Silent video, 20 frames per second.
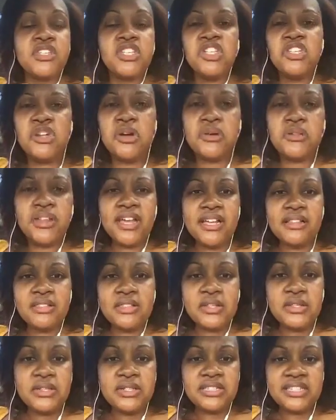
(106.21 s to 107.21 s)
that
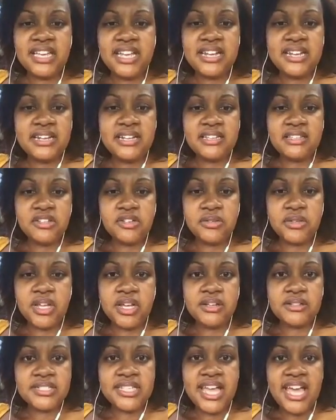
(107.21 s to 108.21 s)
look that your
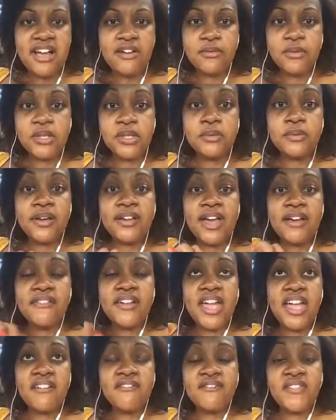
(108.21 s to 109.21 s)
nails have when you have
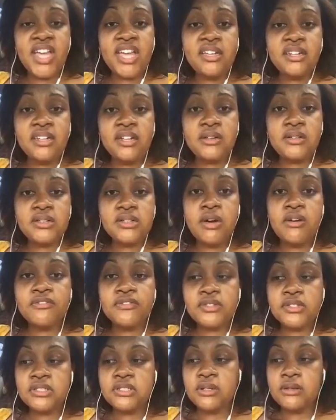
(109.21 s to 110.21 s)
had fake nails on
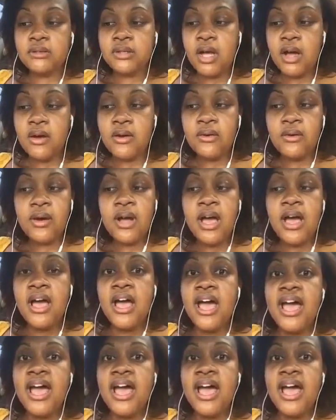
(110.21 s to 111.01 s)
for so long,